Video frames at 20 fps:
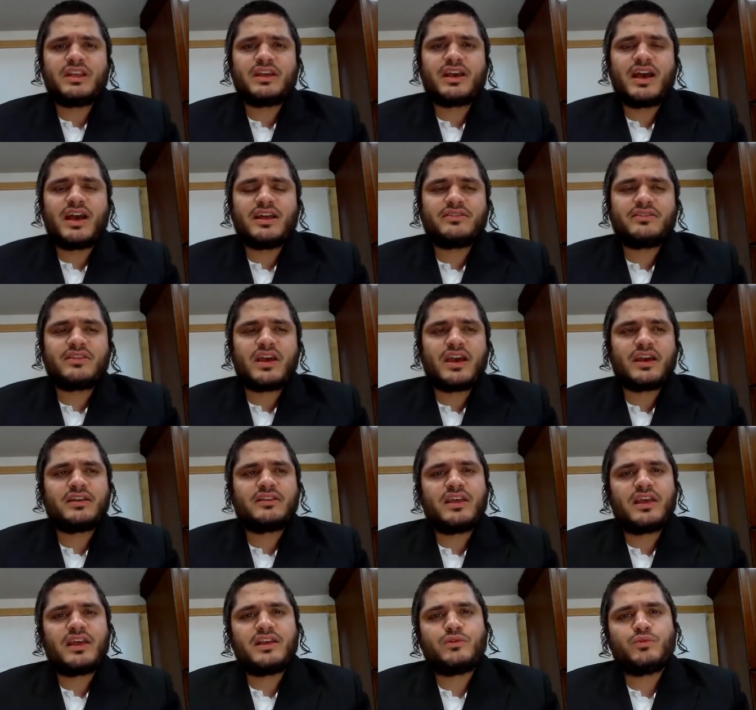we have been in
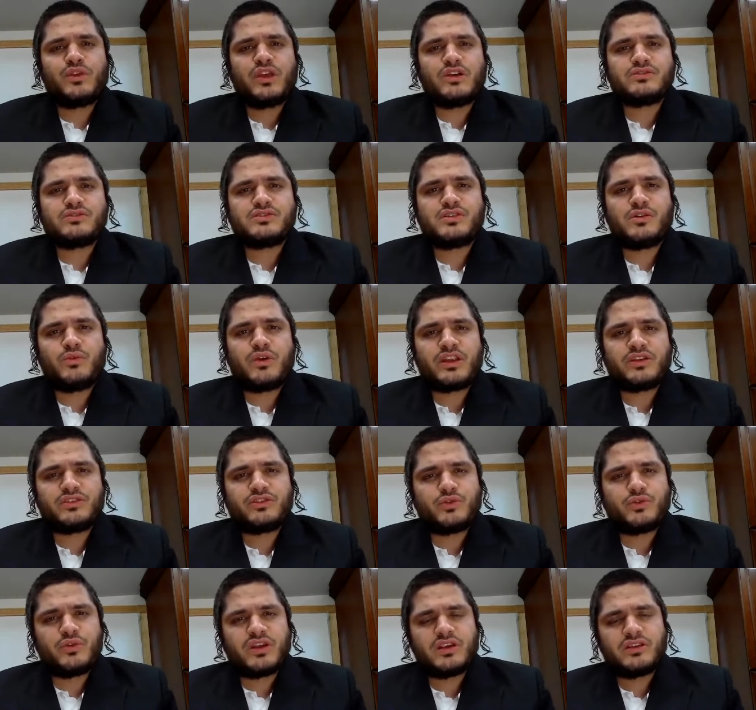contact, and we also went
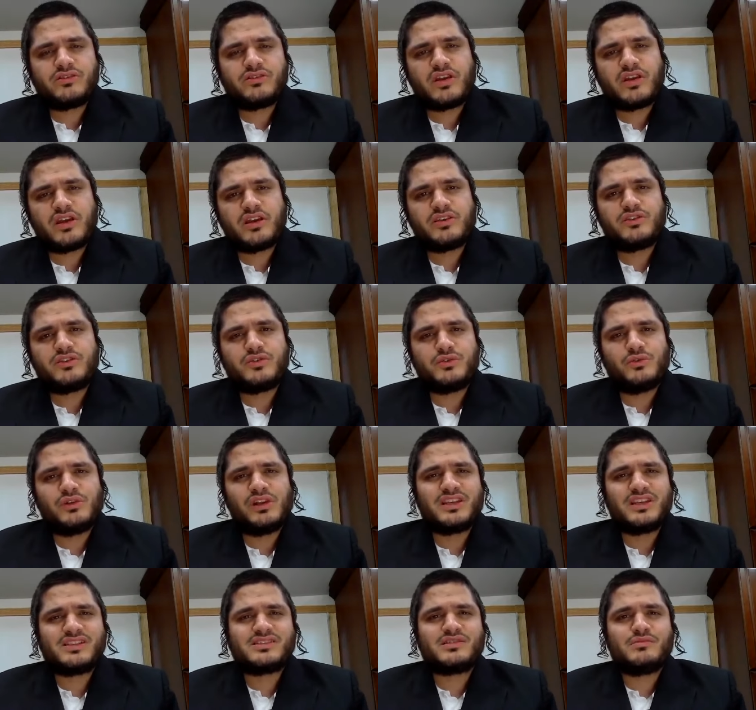on Twitter today
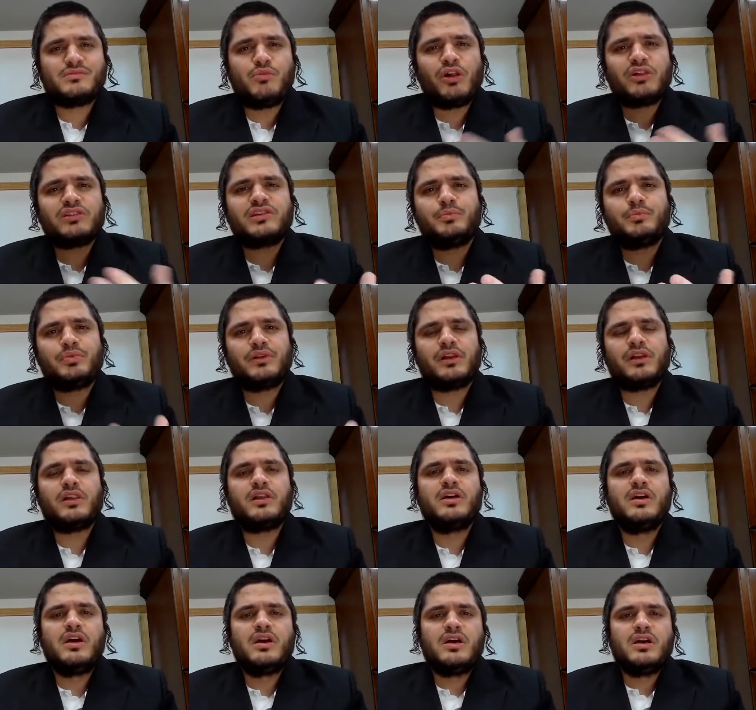to list
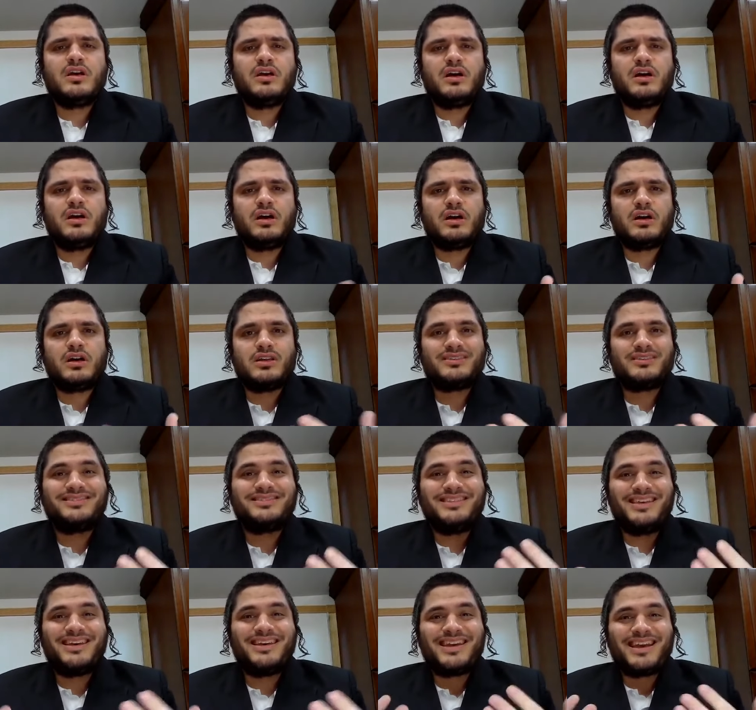multiple uh,
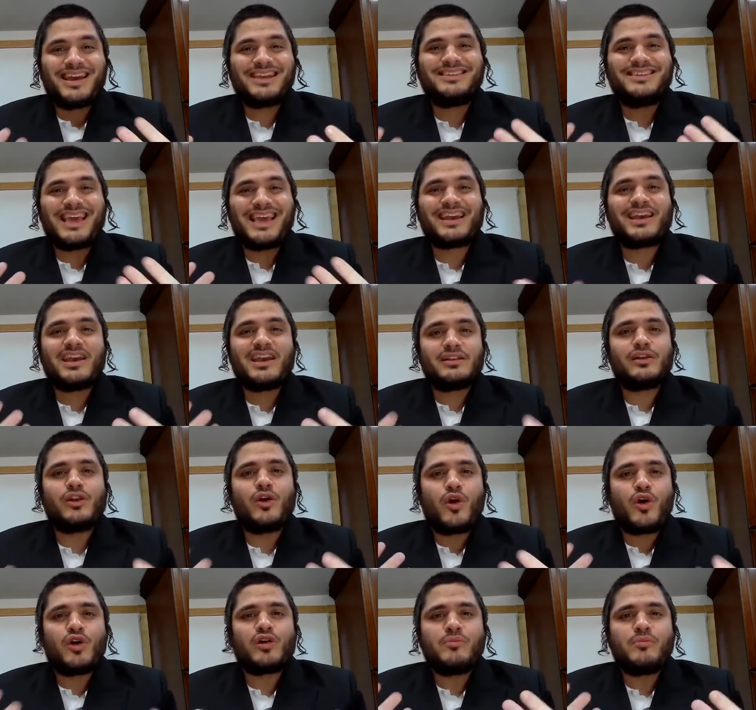a decade